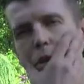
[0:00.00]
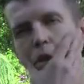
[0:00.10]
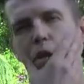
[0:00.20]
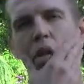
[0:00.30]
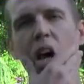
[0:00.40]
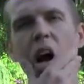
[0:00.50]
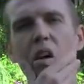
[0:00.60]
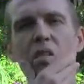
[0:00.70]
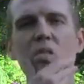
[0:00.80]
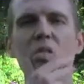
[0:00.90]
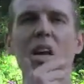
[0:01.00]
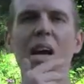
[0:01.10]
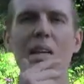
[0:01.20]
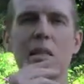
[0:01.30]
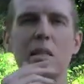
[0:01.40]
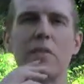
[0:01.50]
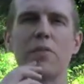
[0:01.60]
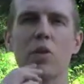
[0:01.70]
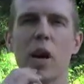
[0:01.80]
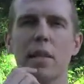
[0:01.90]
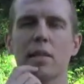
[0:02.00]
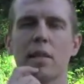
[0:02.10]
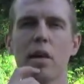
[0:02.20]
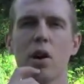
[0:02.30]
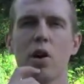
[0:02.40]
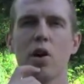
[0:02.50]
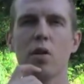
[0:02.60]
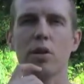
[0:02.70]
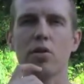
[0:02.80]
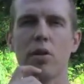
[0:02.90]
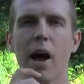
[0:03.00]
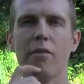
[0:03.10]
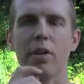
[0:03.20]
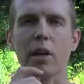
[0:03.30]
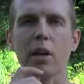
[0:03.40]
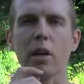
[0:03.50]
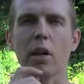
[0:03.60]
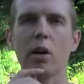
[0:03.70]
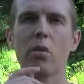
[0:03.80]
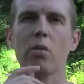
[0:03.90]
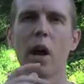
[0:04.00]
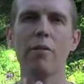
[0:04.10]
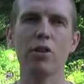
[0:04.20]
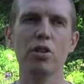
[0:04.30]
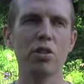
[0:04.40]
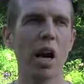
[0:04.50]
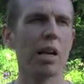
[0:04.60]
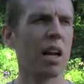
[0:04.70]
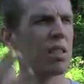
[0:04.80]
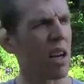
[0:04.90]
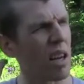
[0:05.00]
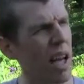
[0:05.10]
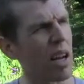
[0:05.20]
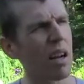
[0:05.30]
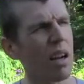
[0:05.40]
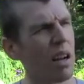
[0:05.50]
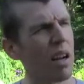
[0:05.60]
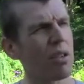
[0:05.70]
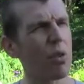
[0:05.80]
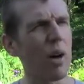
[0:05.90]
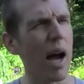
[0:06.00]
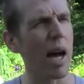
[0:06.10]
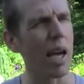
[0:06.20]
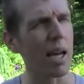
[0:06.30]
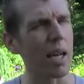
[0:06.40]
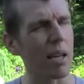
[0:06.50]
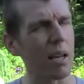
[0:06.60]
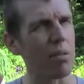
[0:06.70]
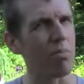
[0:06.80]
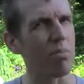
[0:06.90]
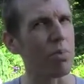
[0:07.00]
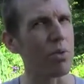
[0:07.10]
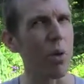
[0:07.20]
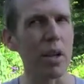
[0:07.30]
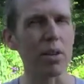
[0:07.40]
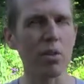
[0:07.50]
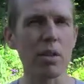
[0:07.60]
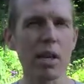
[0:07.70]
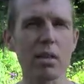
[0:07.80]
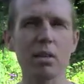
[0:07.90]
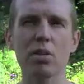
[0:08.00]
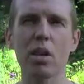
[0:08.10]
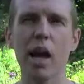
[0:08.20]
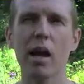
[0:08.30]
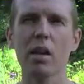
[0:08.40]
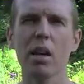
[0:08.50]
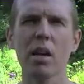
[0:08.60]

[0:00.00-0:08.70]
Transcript: using article sites for SEO and traffic. You know, when I first started, I was kind of like, do I do this? Should I?